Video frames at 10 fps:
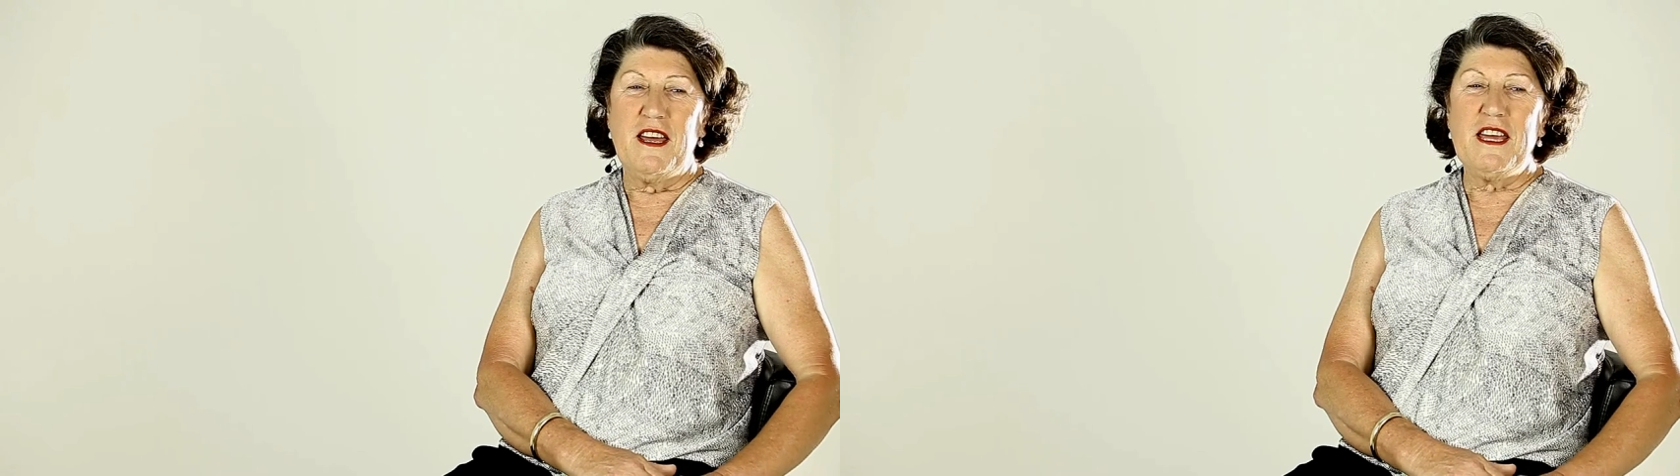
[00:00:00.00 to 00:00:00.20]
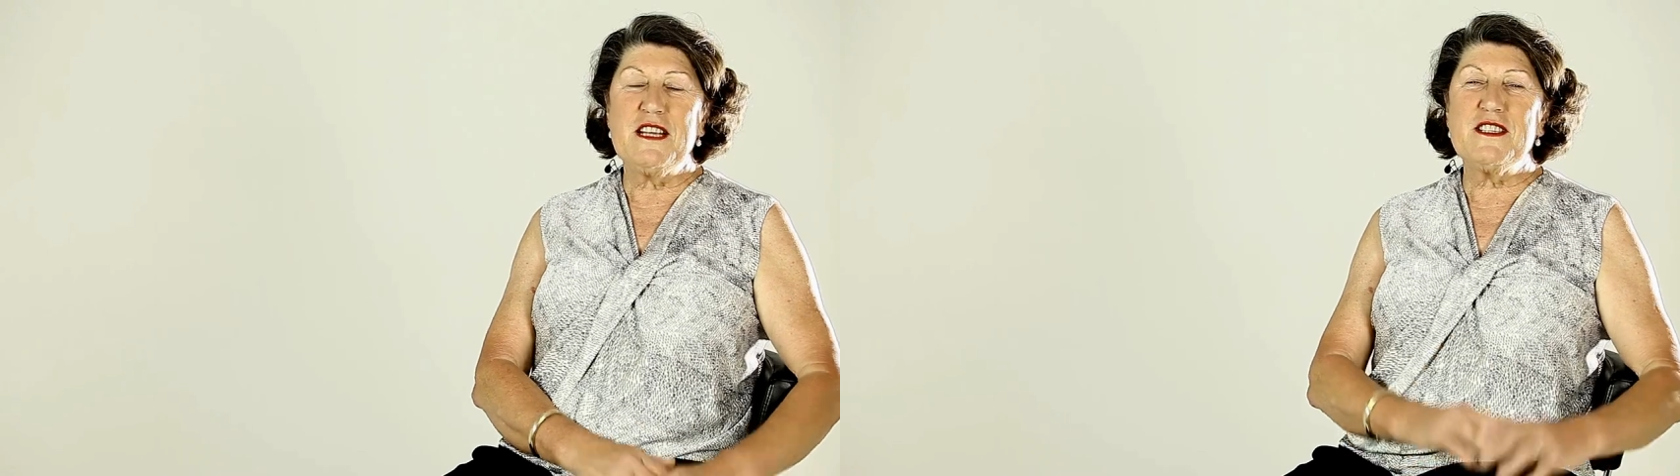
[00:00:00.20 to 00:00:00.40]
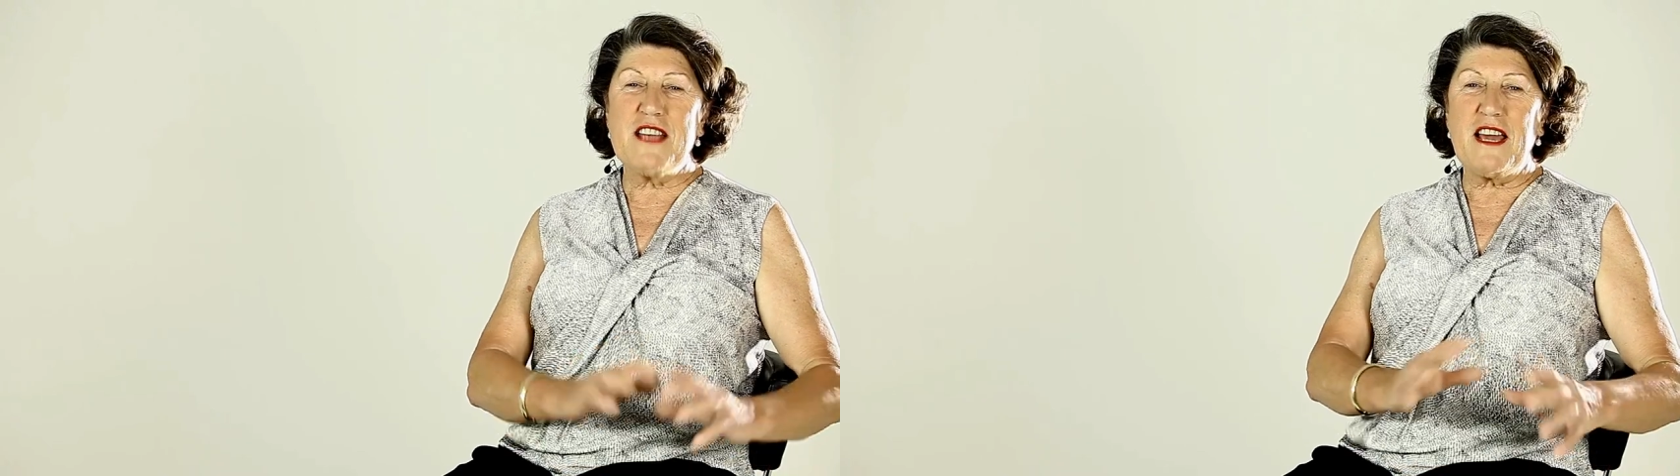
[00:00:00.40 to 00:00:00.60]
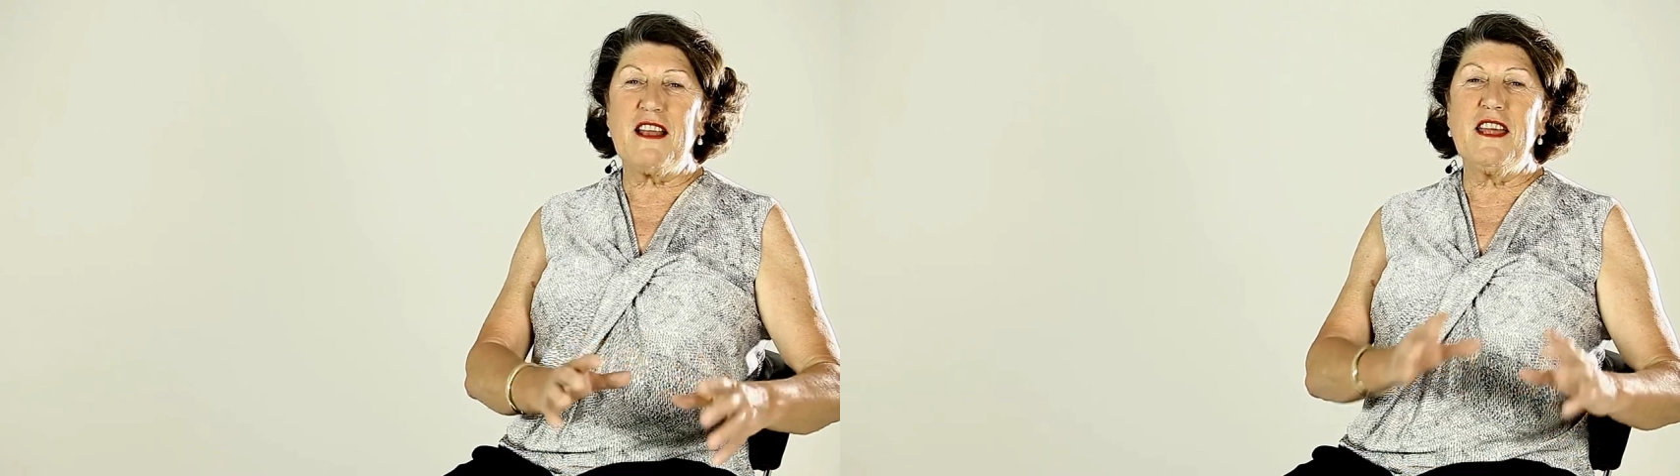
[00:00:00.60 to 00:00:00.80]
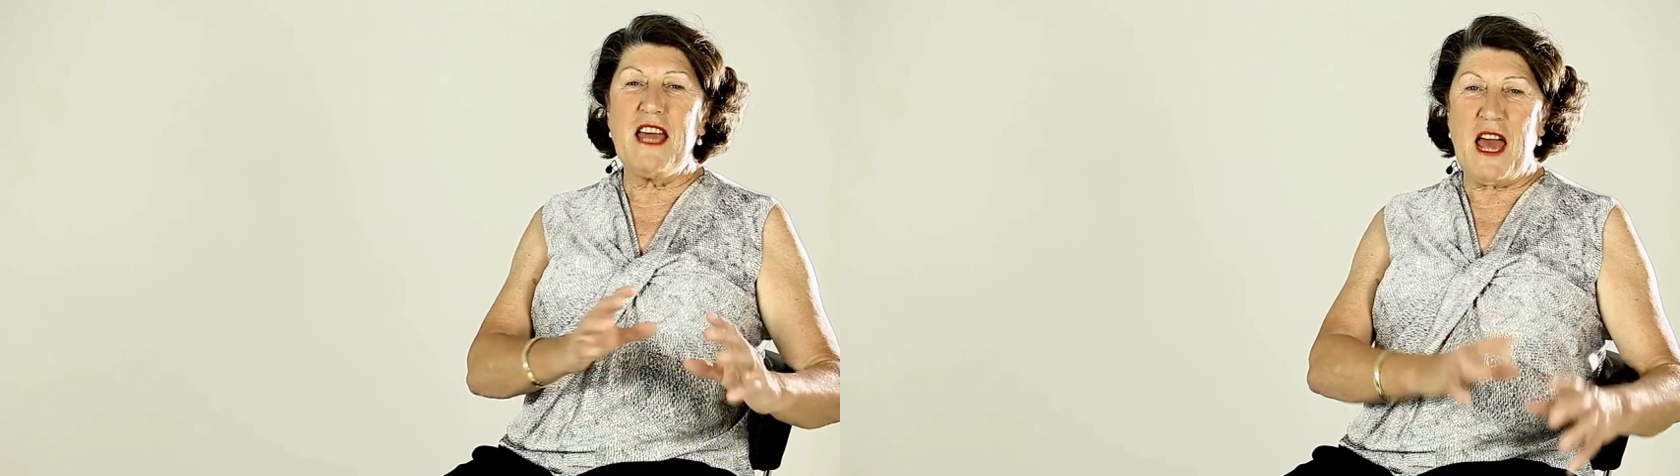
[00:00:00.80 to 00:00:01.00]

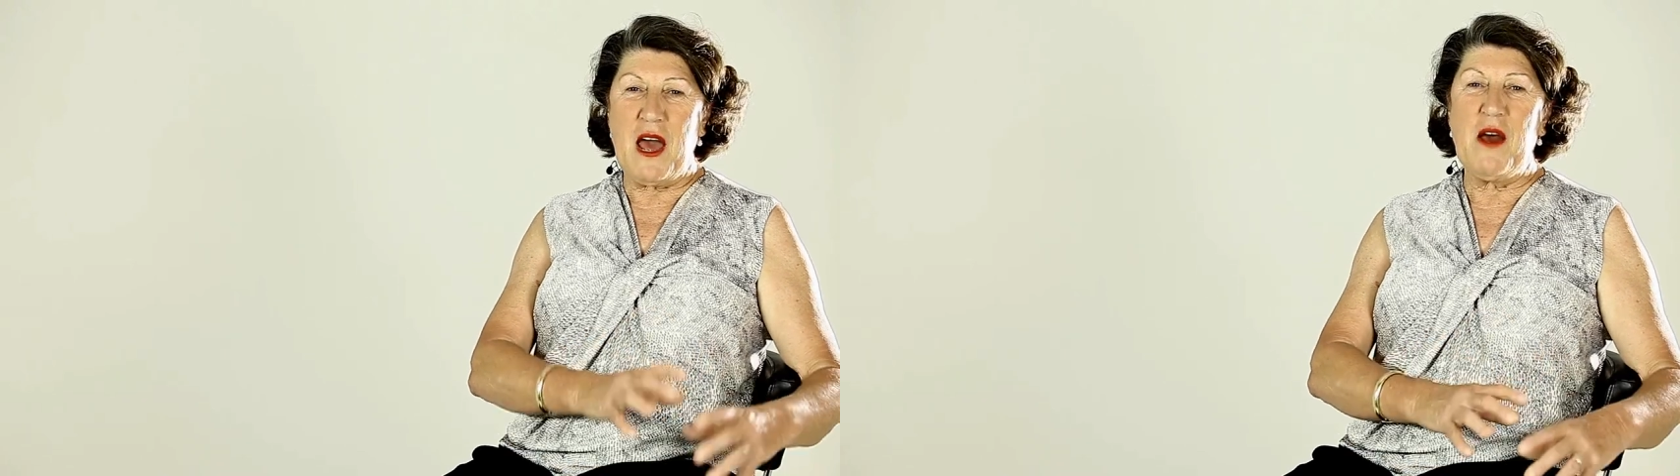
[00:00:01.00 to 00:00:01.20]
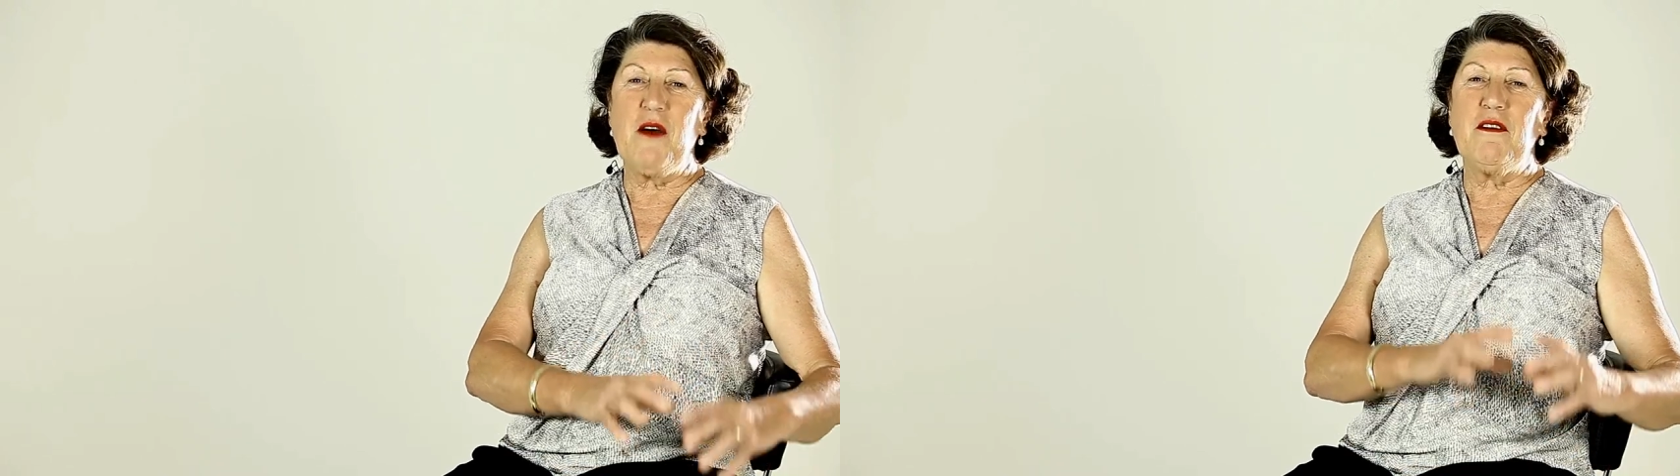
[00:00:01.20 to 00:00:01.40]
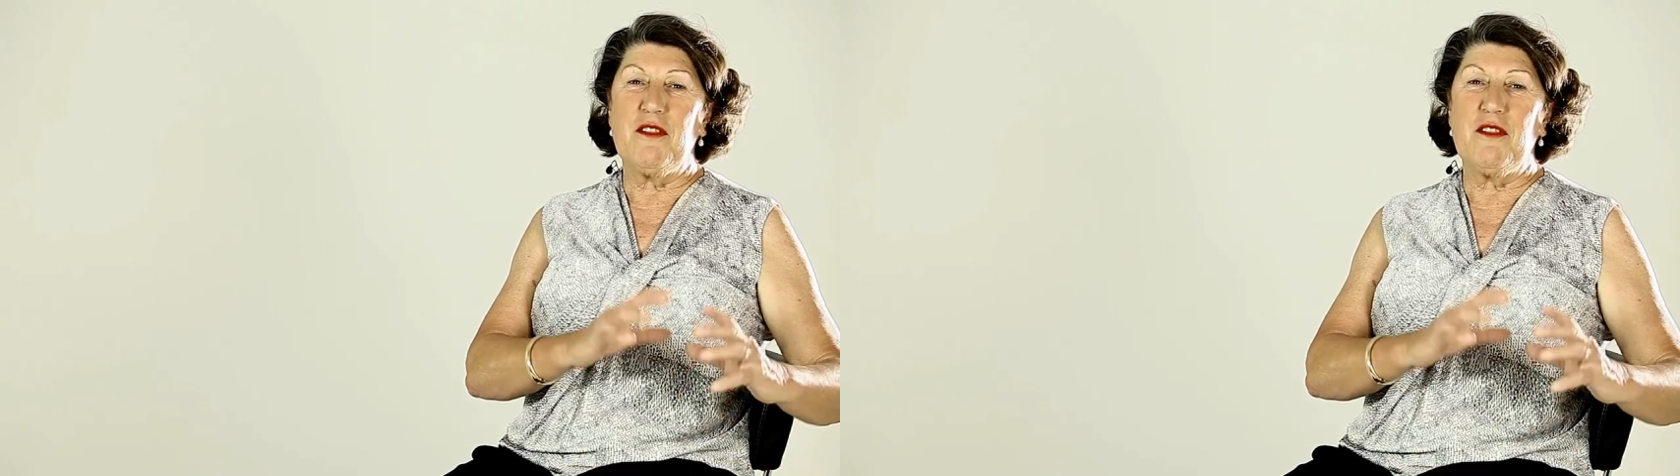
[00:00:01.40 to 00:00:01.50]
Exactly how